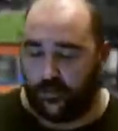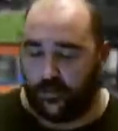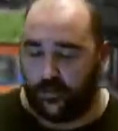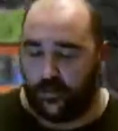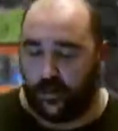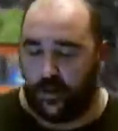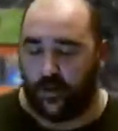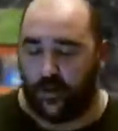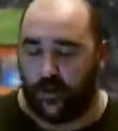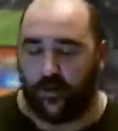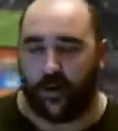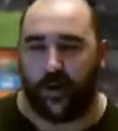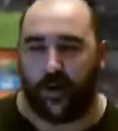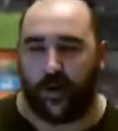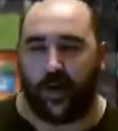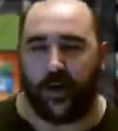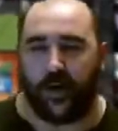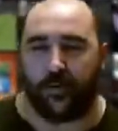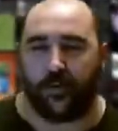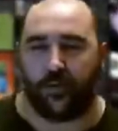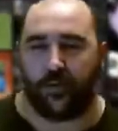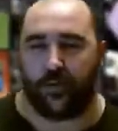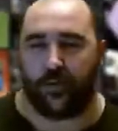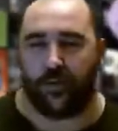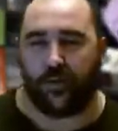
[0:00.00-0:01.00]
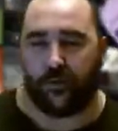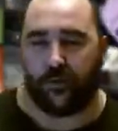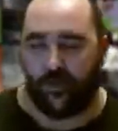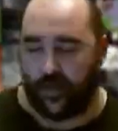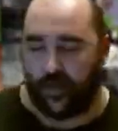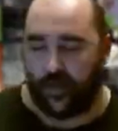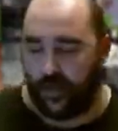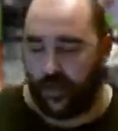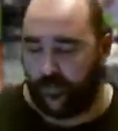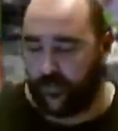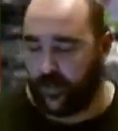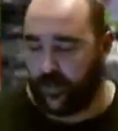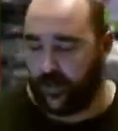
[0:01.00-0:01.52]
And enables you to
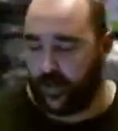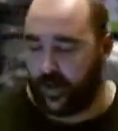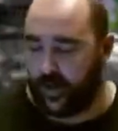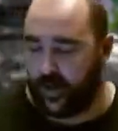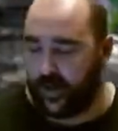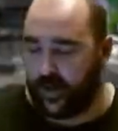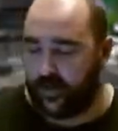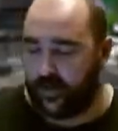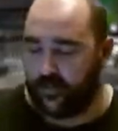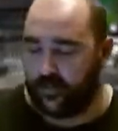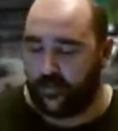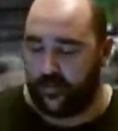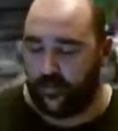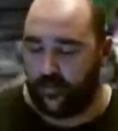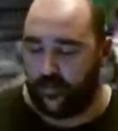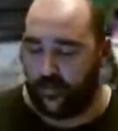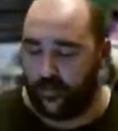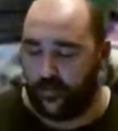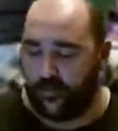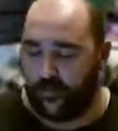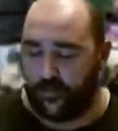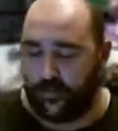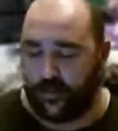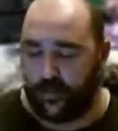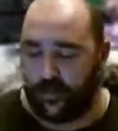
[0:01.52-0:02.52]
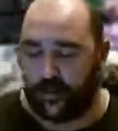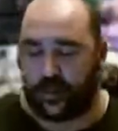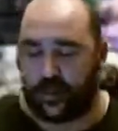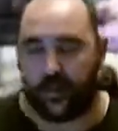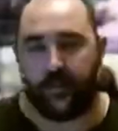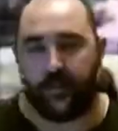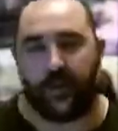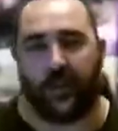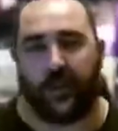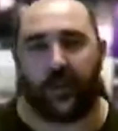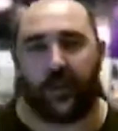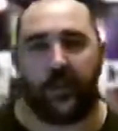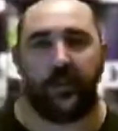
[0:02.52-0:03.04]
manipulate them with voice
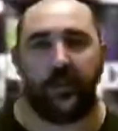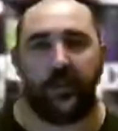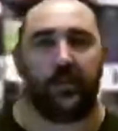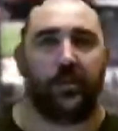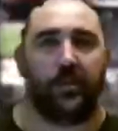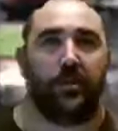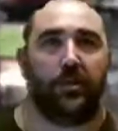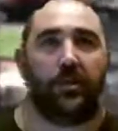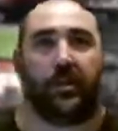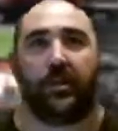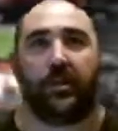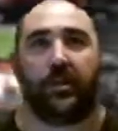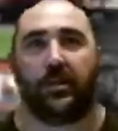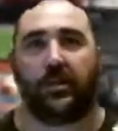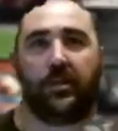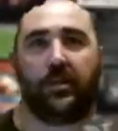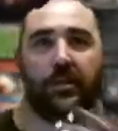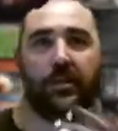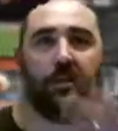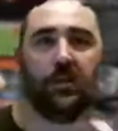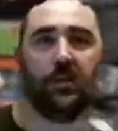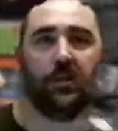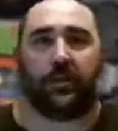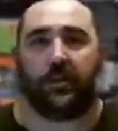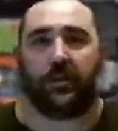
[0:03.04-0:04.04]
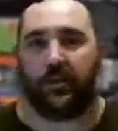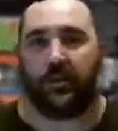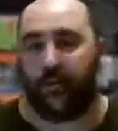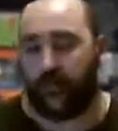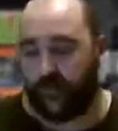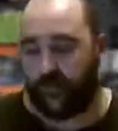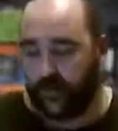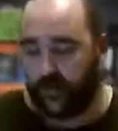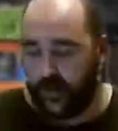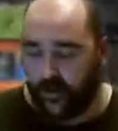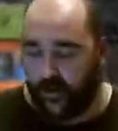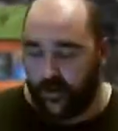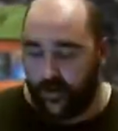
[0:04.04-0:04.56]
commands and gestures and
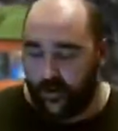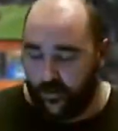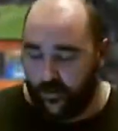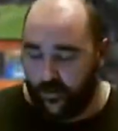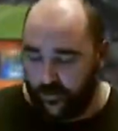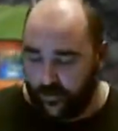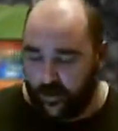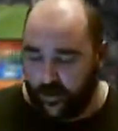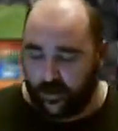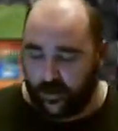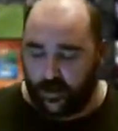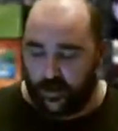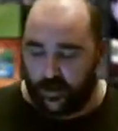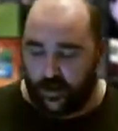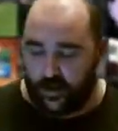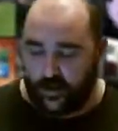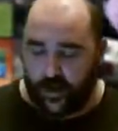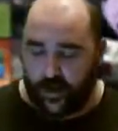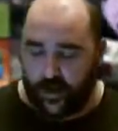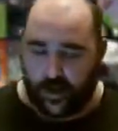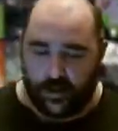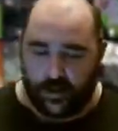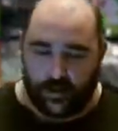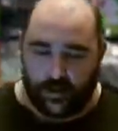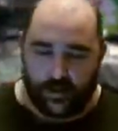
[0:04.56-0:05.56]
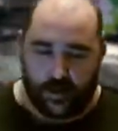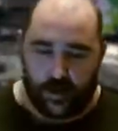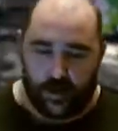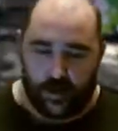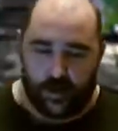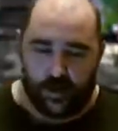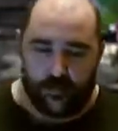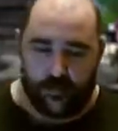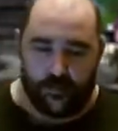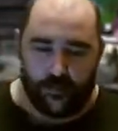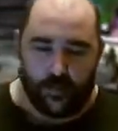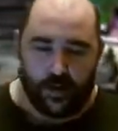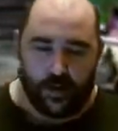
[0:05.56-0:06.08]
things like that.
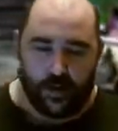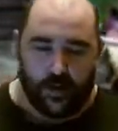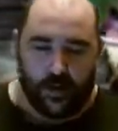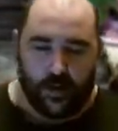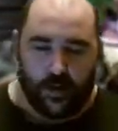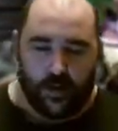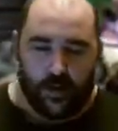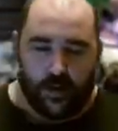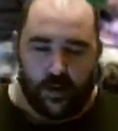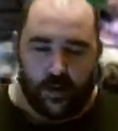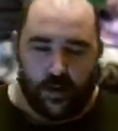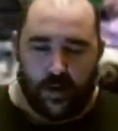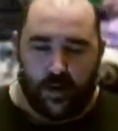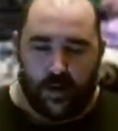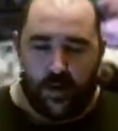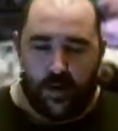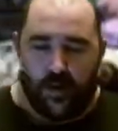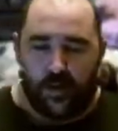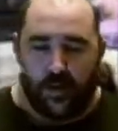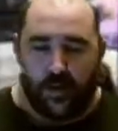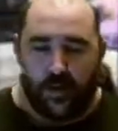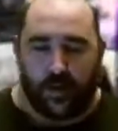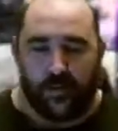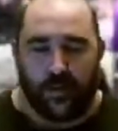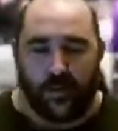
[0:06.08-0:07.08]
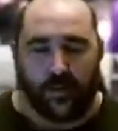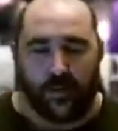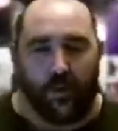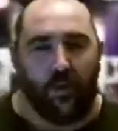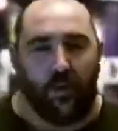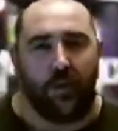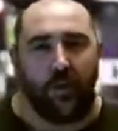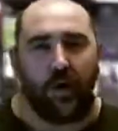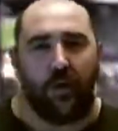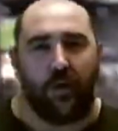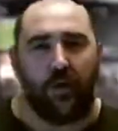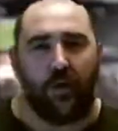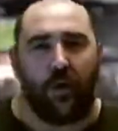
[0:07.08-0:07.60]
So, and
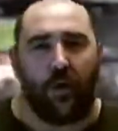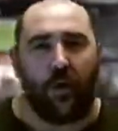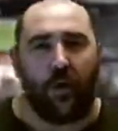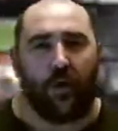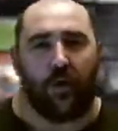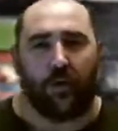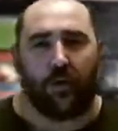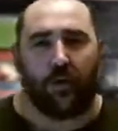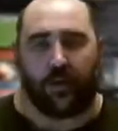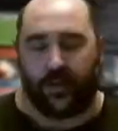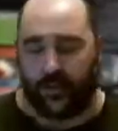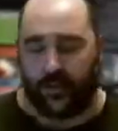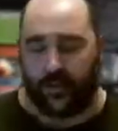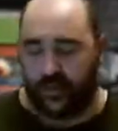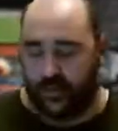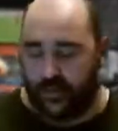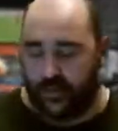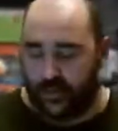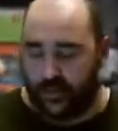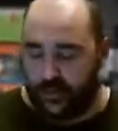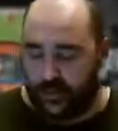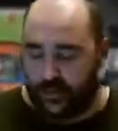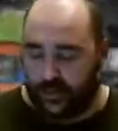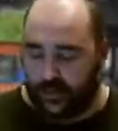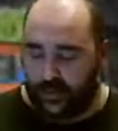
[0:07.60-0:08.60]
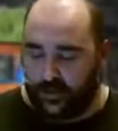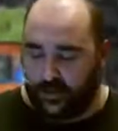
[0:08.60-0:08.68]
although HoloLens